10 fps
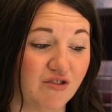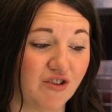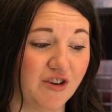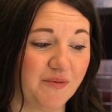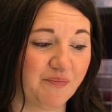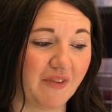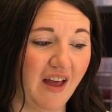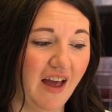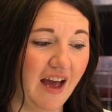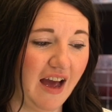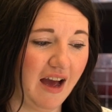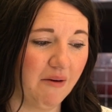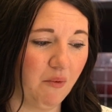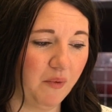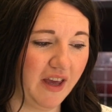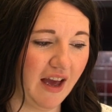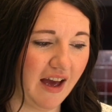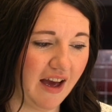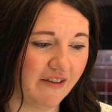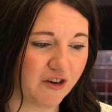True, true. We
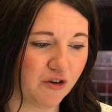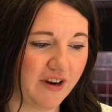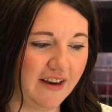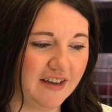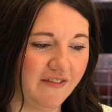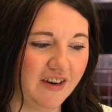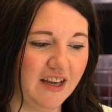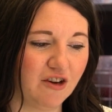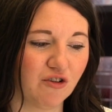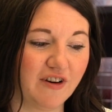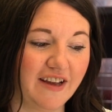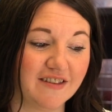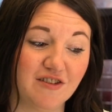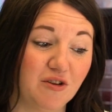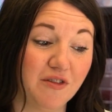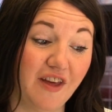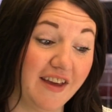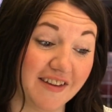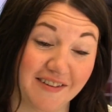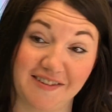have creativity creates new
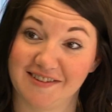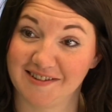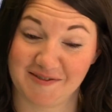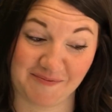things.